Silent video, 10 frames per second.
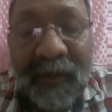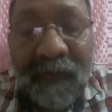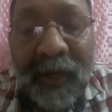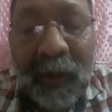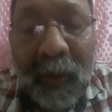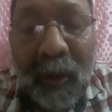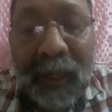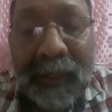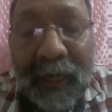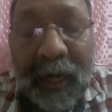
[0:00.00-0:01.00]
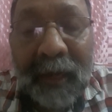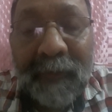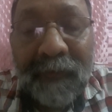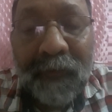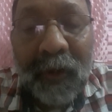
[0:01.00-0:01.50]
When you are in the
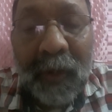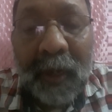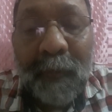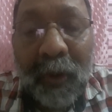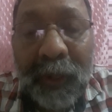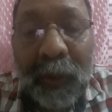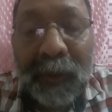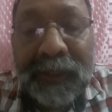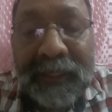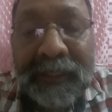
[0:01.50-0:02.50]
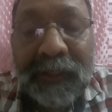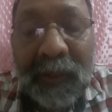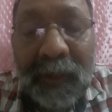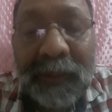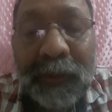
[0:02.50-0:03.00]
realm of body
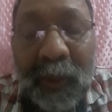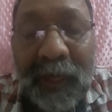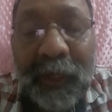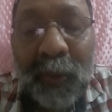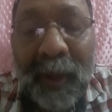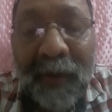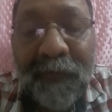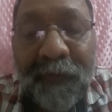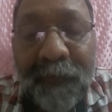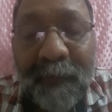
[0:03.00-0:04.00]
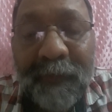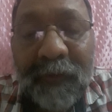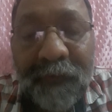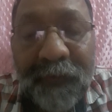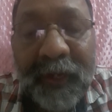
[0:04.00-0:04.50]
consciousness, only you have
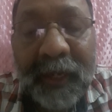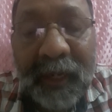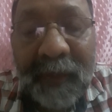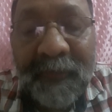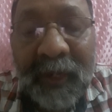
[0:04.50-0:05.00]
fear.